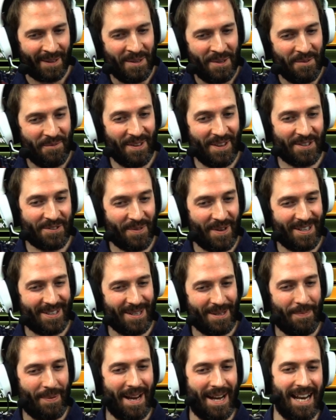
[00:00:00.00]
For this reason,
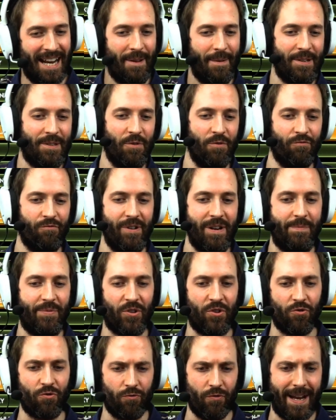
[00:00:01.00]
the pain elemental reaps
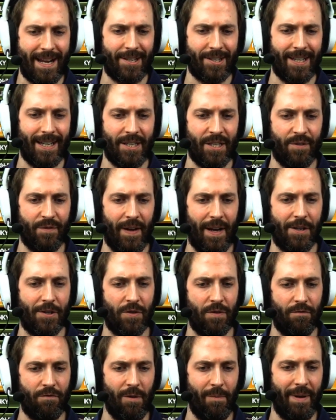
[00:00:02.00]
great
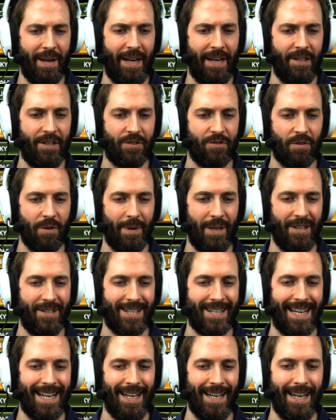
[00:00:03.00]
satisfaction from indiscriminate
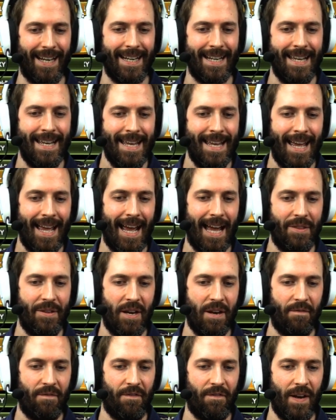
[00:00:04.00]
killing and the
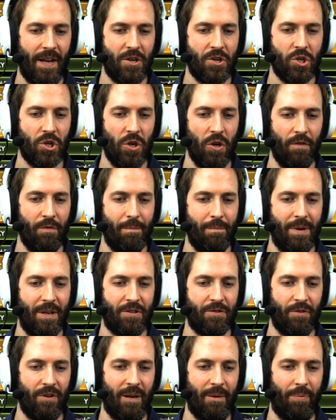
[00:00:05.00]
infliction of
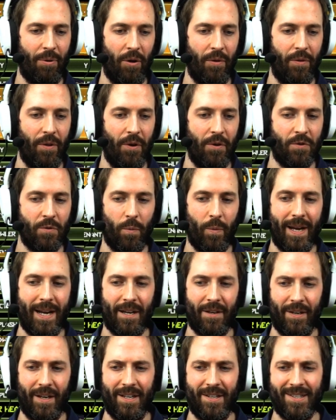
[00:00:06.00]
misery upon those weaker
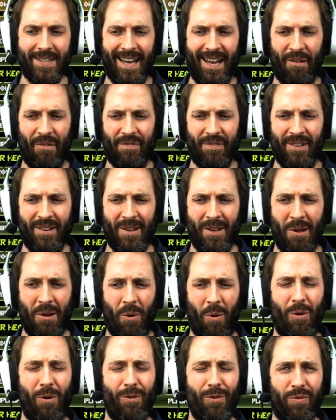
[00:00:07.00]
than itself.
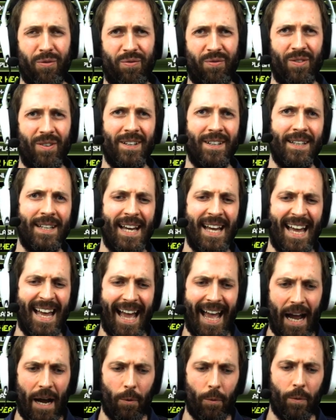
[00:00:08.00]
Oof!
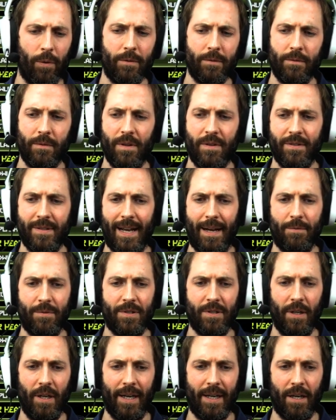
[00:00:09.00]
Ow! Sounds
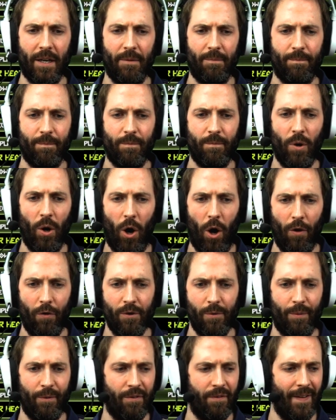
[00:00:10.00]
like a
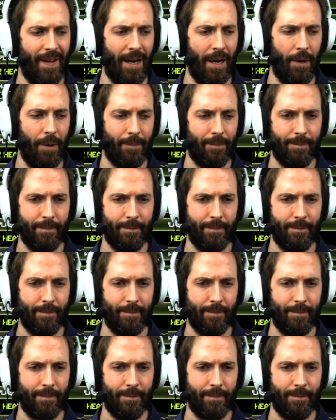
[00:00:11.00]
horrible fellow.